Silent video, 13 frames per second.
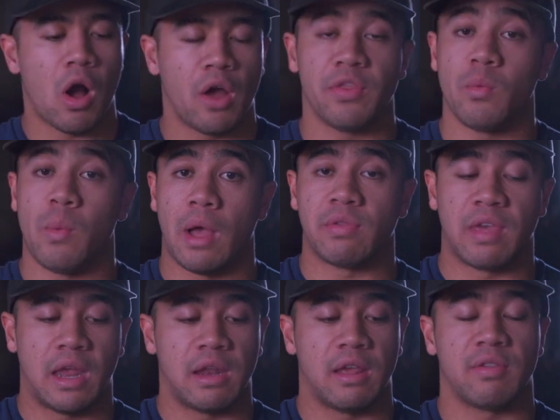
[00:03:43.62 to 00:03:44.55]
on the WoW
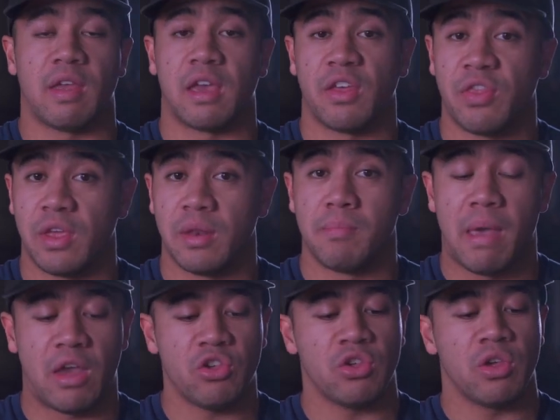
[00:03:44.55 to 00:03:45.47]
10 is like a thin
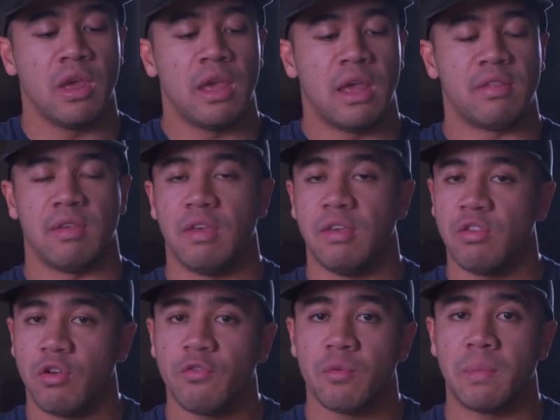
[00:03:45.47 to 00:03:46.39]
mesh, it's
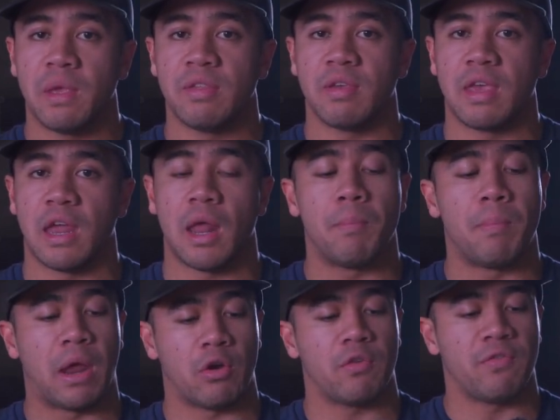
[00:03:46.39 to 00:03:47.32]
easier for me to get a
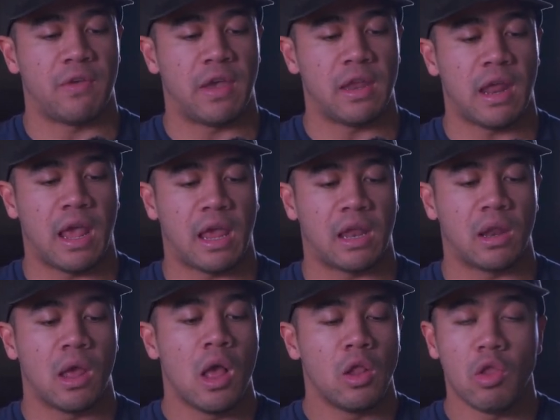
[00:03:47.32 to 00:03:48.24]
better fit and
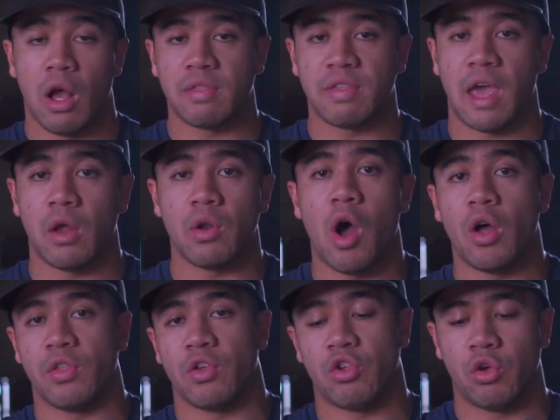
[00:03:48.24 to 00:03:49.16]
lockdown
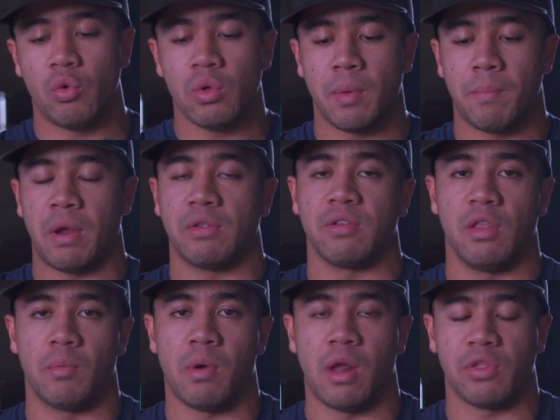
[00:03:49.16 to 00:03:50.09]
on the shoe compared to the
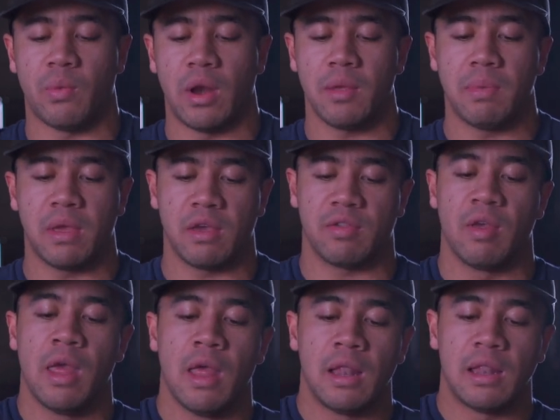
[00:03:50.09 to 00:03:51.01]
Lebron 20 because
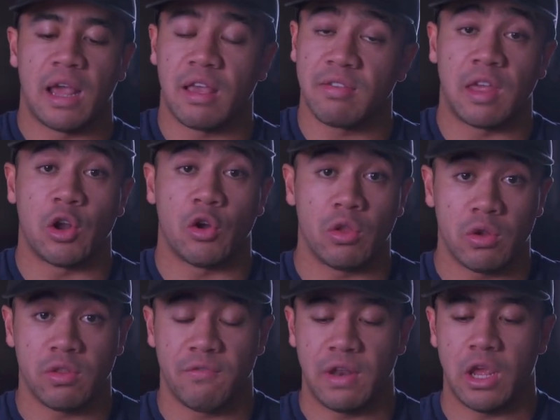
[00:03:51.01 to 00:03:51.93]
like I said earlier
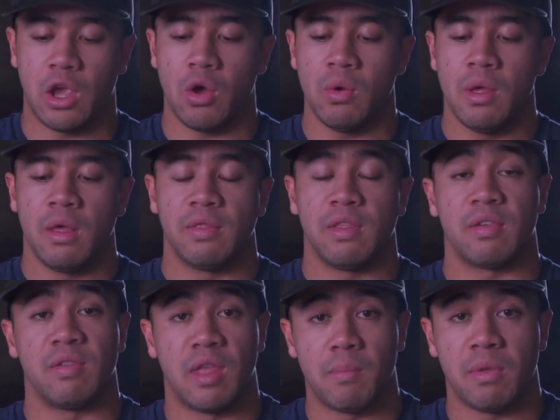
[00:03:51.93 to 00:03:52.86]
in the video, this
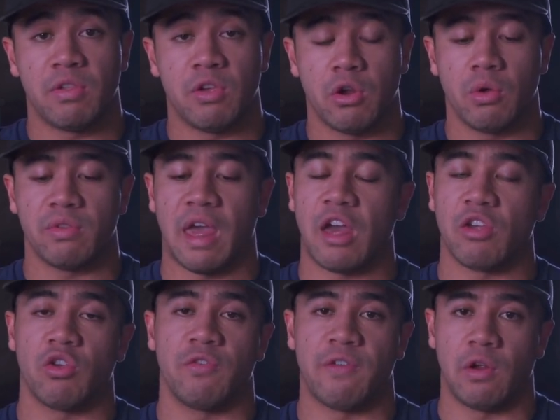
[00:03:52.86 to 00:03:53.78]
knit material is
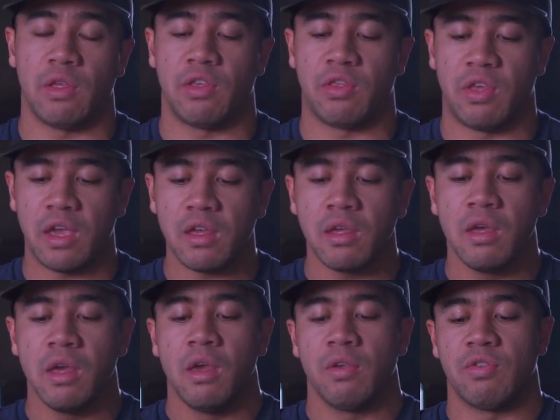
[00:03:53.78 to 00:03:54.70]
actually fairly thick.
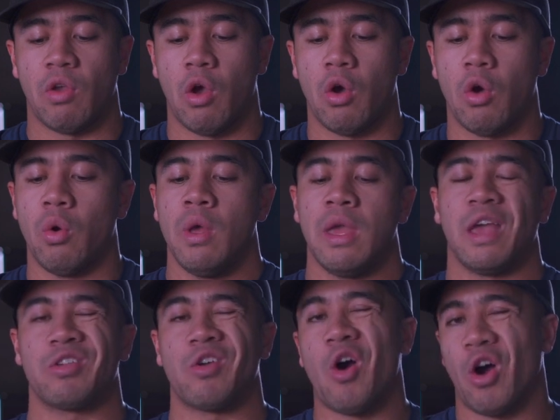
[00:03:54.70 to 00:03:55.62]
So
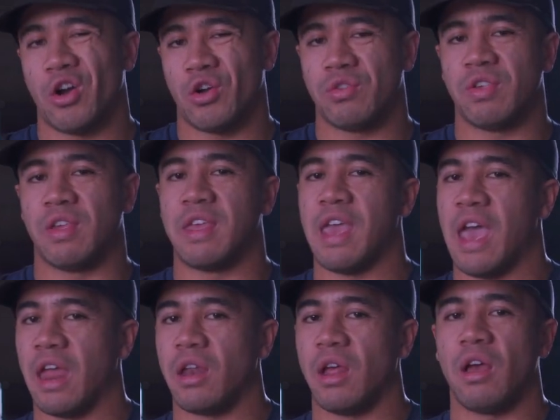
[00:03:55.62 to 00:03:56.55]
it's harder to
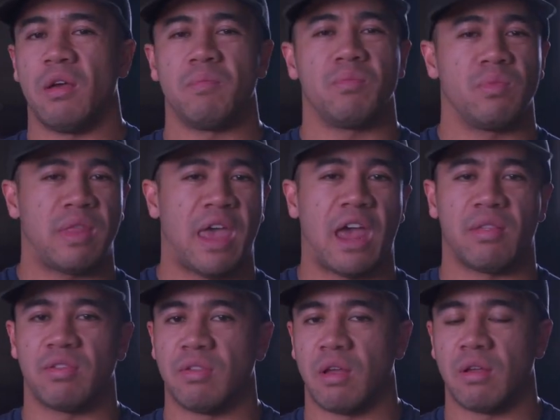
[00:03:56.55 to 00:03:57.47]
get that
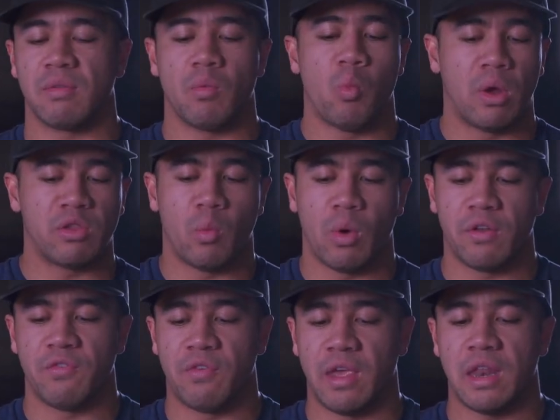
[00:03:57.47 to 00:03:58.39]
snug one-to-one
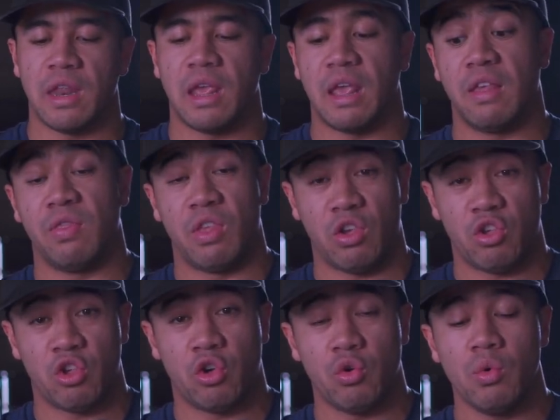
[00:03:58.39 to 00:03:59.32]
fit in this
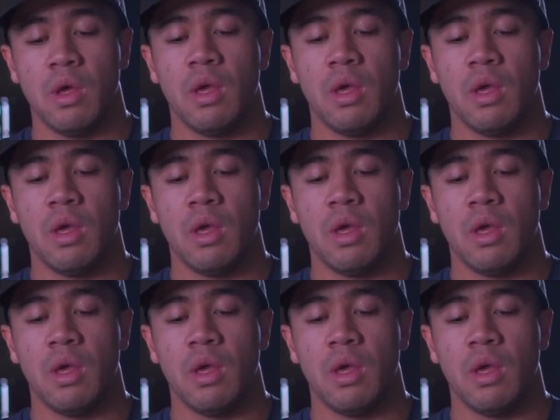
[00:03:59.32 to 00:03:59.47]
shoe.